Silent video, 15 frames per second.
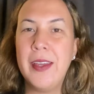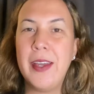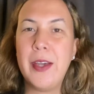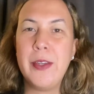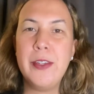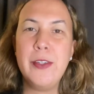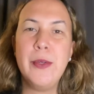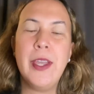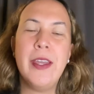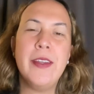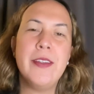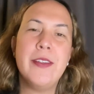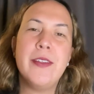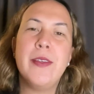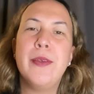How did you get
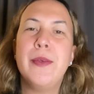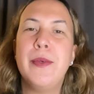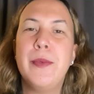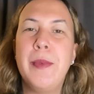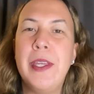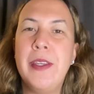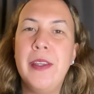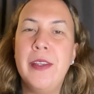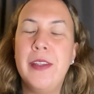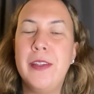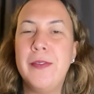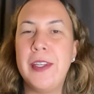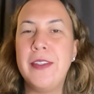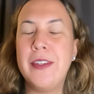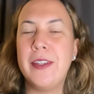into making and
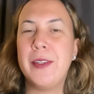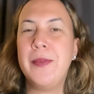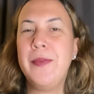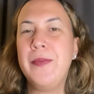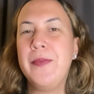inventing?